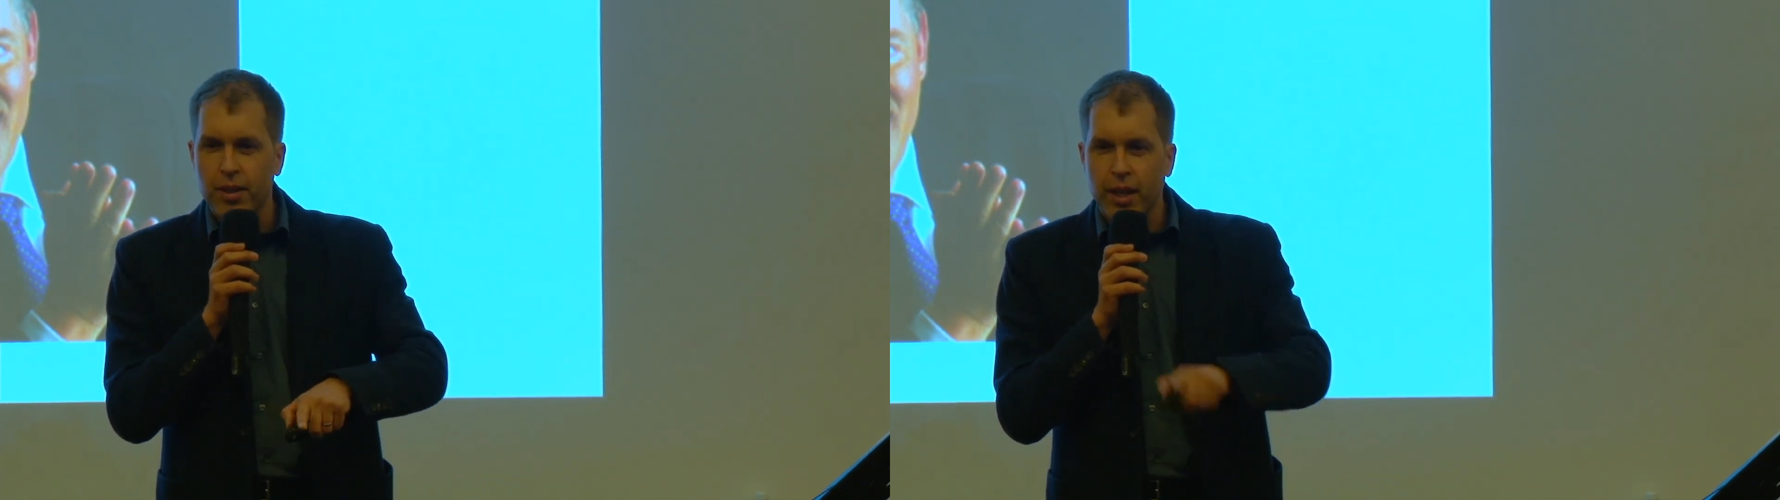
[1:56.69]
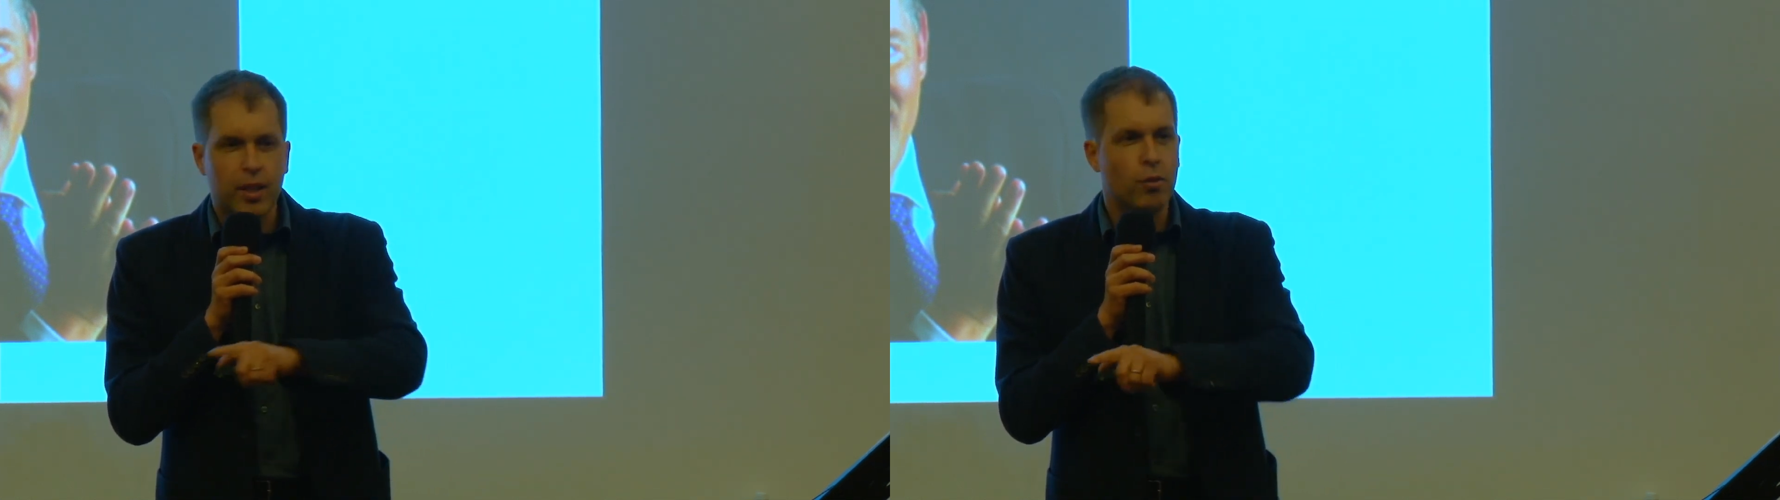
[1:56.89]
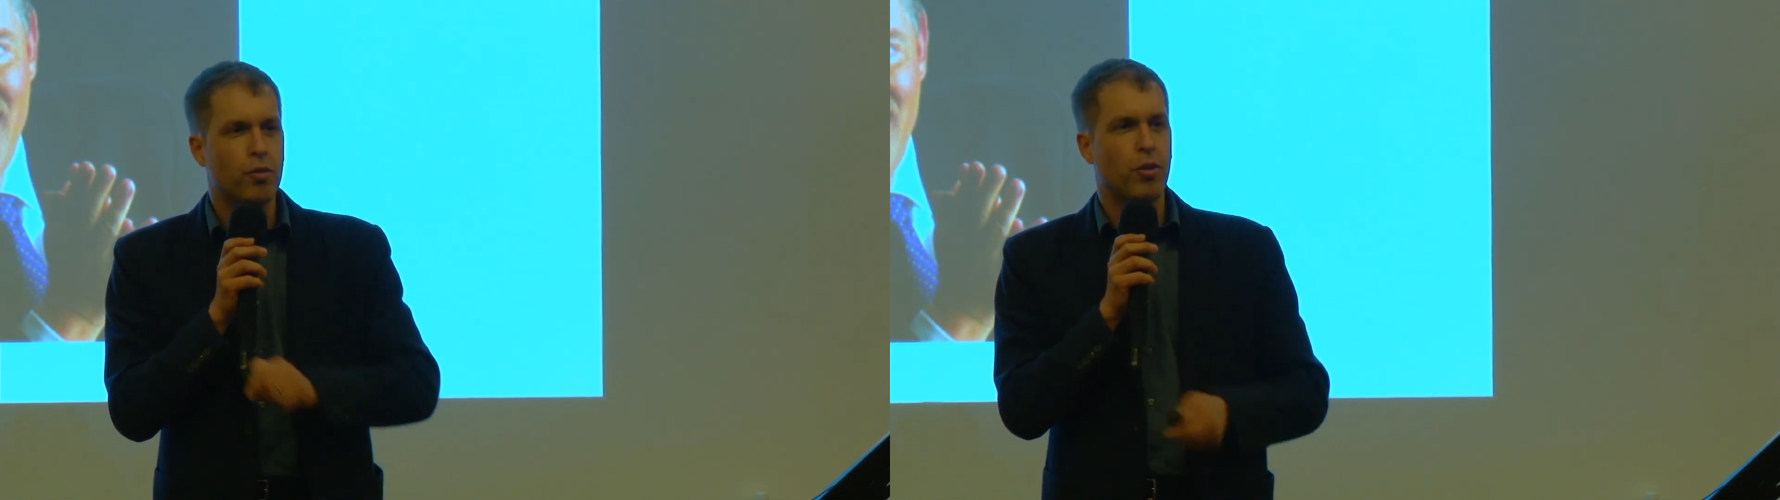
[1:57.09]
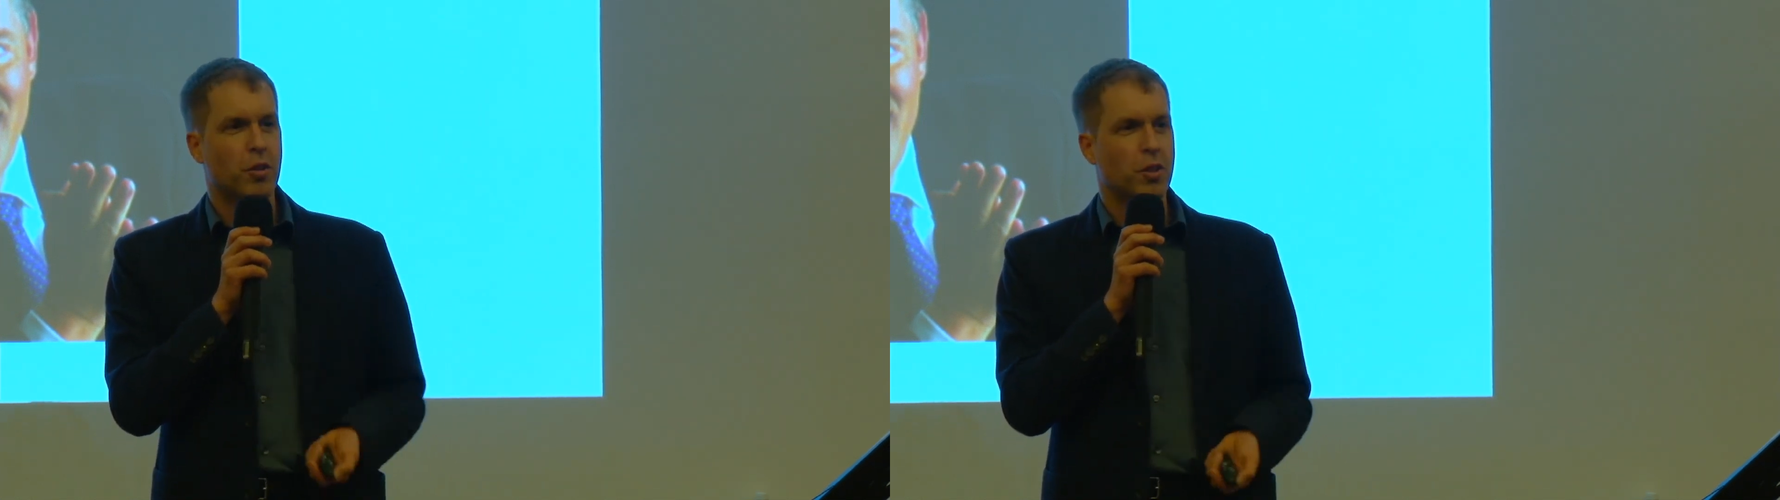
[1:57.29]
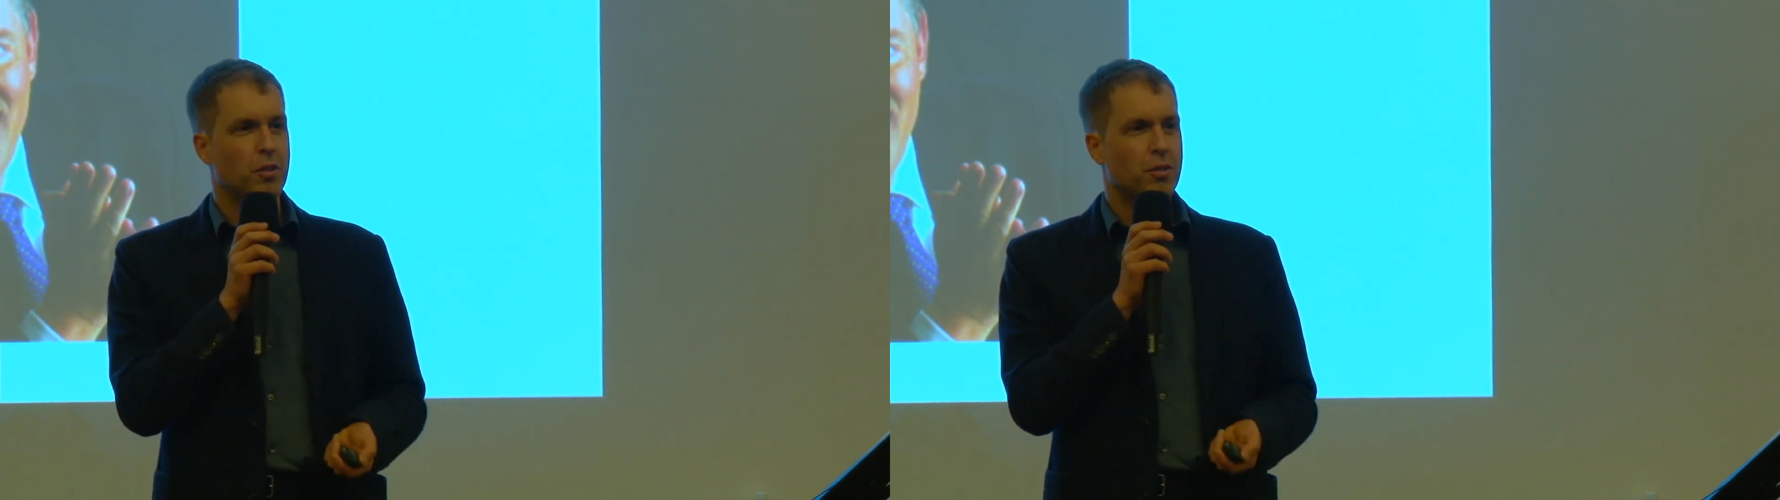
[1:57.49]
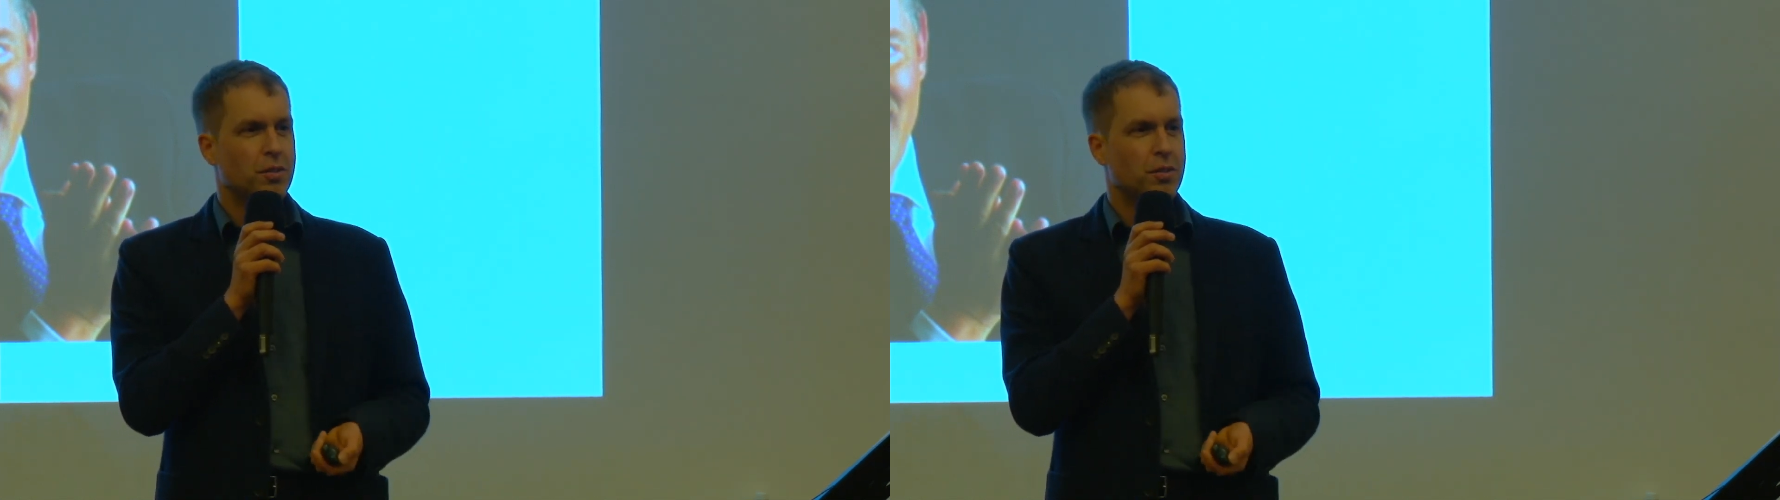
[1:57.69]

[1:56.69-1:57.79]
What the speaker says: and they will follow you.